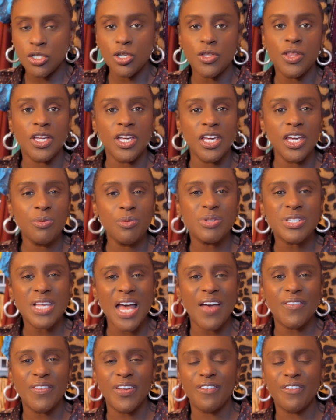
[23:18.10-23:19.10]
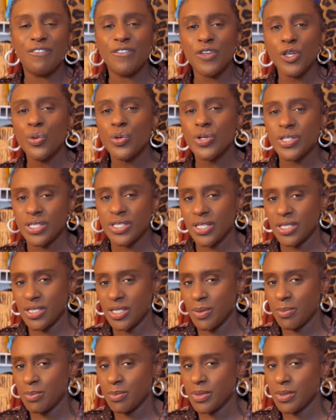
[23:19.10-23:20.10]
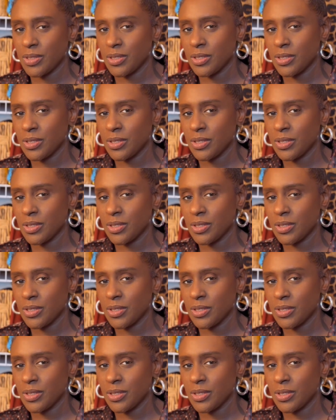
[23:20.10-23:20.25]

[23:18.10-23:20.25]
So the key was having fewer systems.